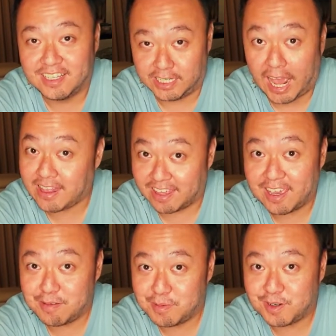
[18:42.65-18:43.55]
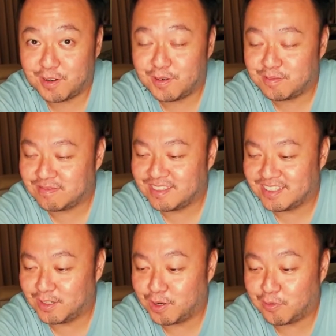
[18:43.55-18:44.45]
that game, you know,
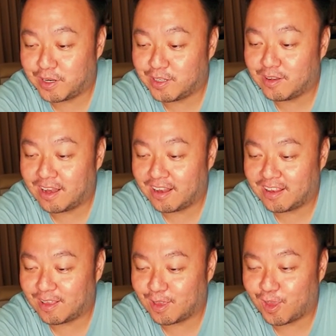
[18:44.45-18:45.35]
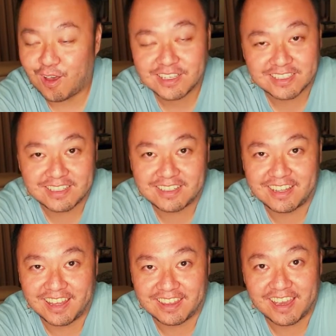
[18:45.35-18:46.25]
the one when you lost it
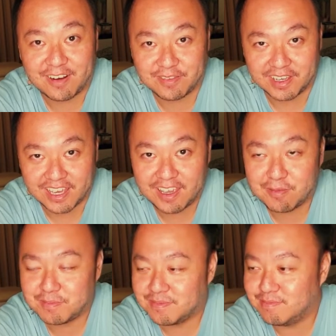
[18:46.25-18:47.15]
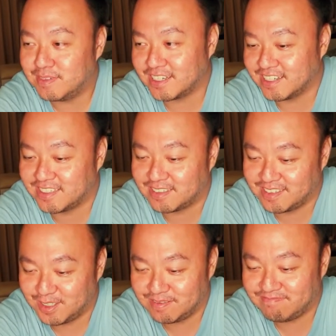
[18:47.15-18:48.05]
at the end of the game
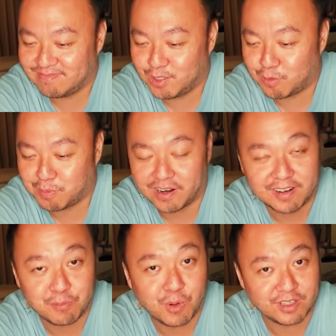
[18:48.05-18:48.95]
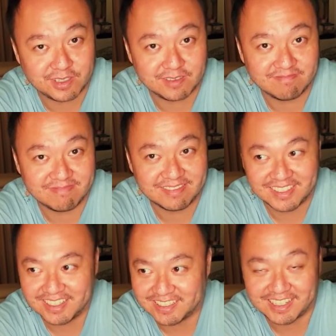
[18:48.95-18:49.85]
because your punter botched
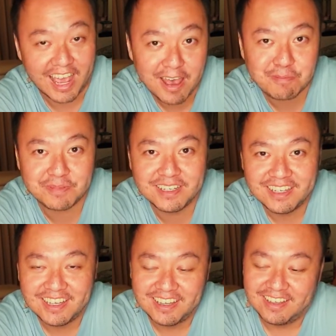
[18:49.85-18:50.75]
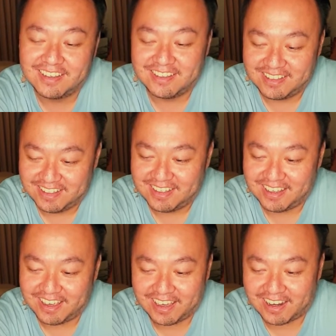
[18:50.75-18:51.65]
the snap,
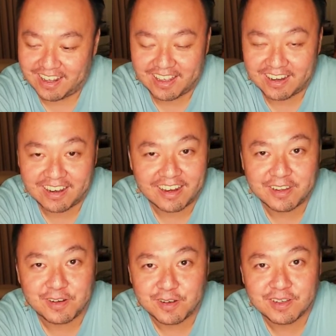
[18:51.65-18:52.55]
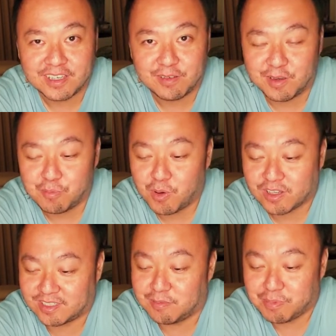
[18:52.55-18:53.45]
and you know, he
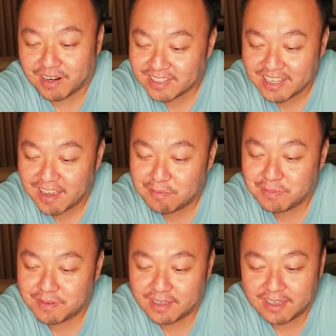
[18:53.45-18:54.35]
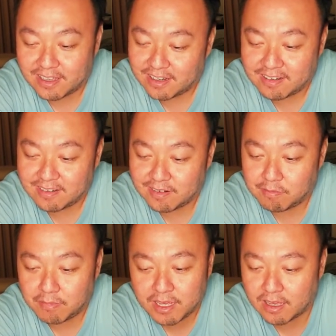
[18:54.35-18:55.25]
botched the punt attempt, and
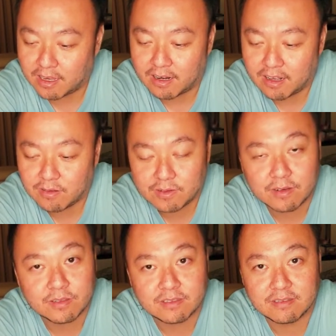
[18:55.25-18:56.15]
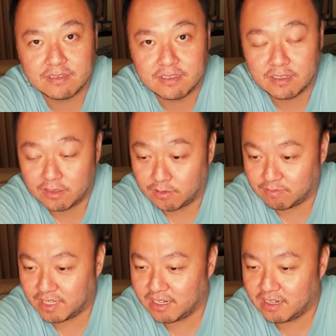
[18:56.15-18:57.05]
man, I was, you know,
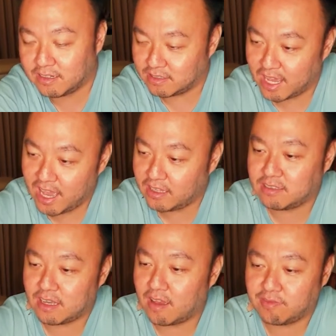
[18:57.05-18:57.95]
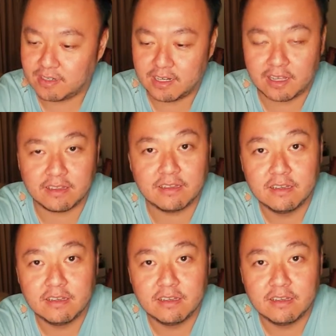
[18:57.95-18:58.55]
in days after that,